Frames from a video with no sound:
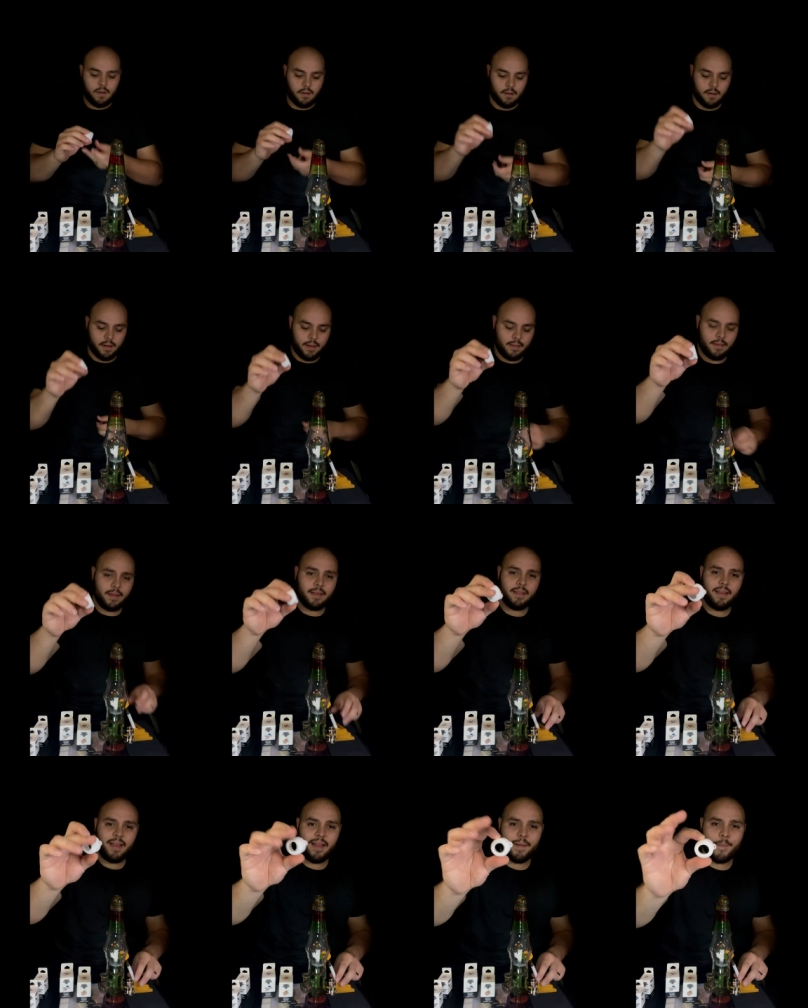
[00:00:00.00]
All right, look at
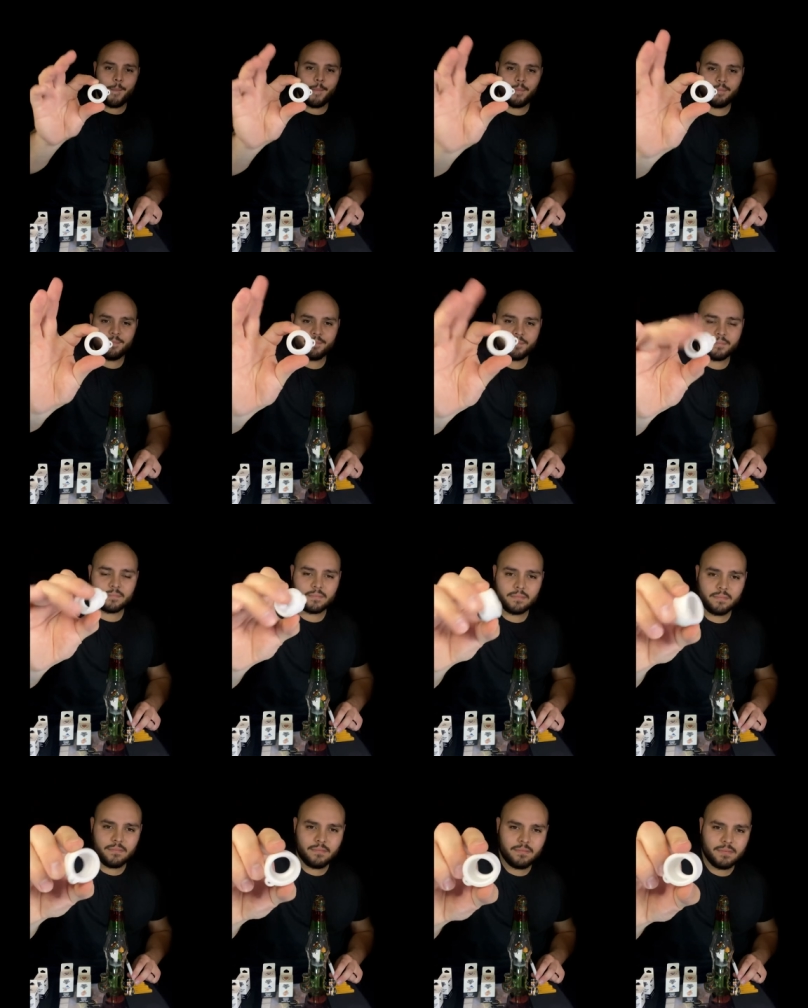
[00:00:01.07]
that
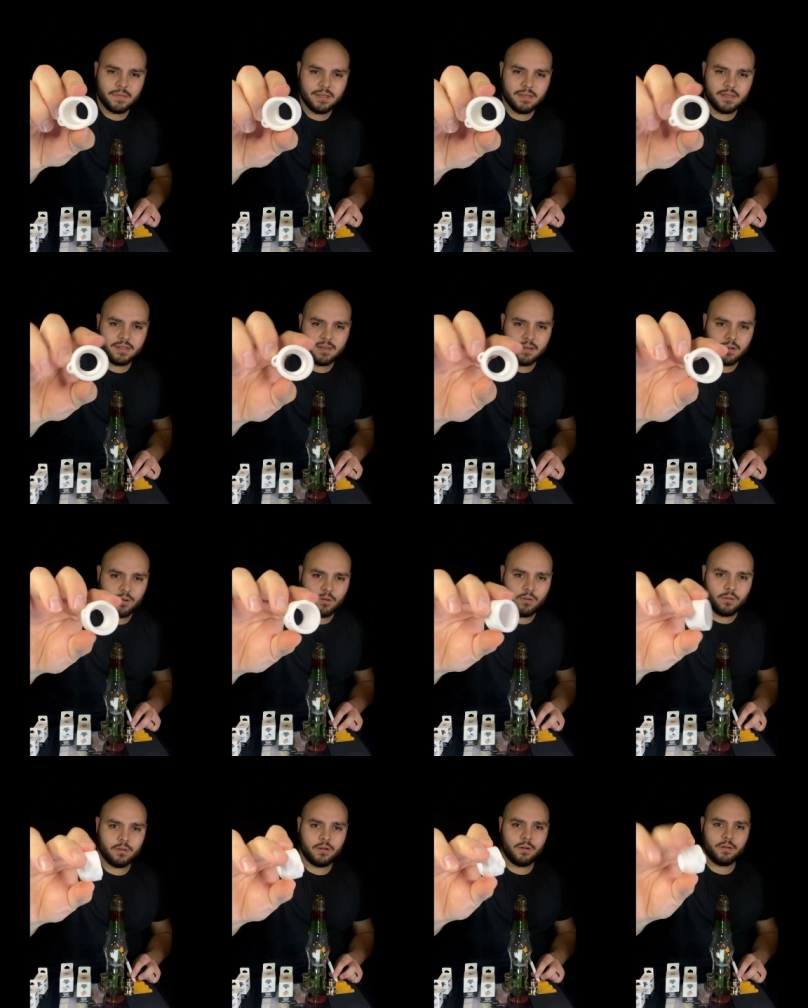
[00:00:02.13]
the little
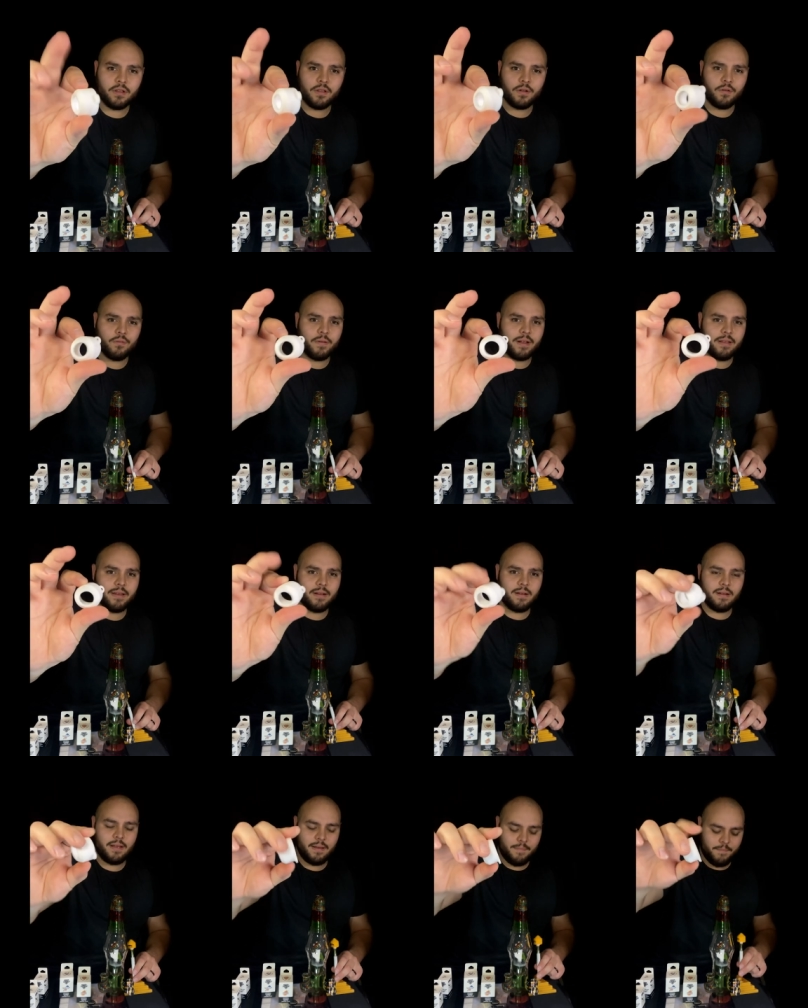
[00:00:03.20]
holder, the little ringlet
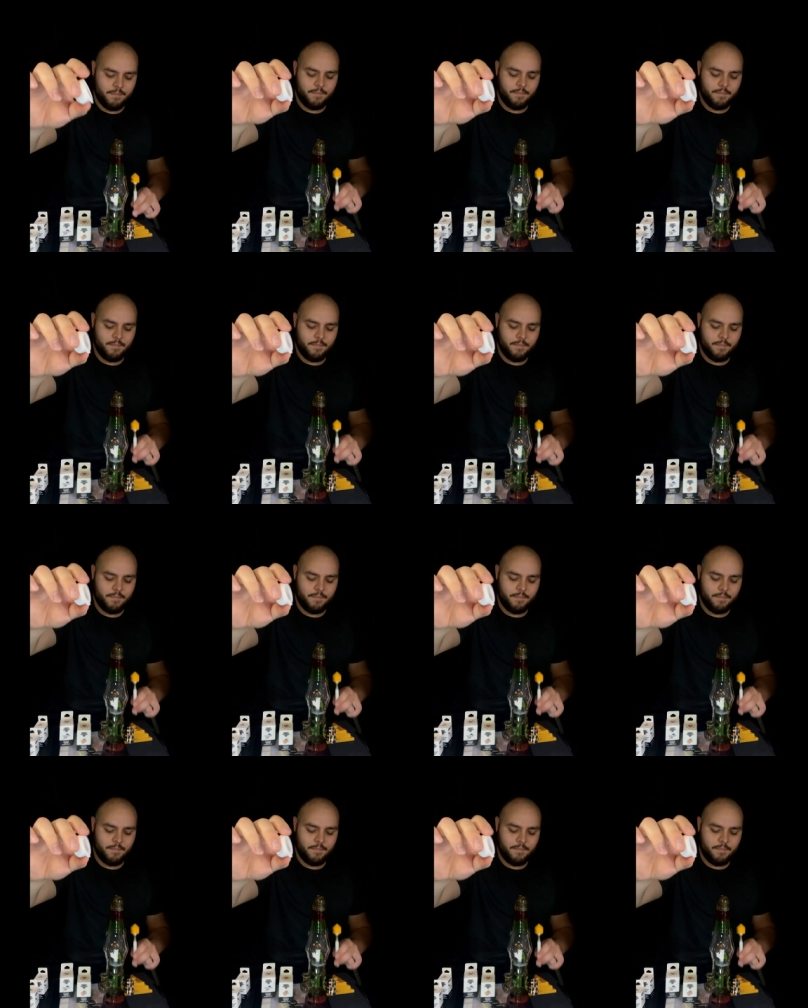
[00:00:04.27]
on it.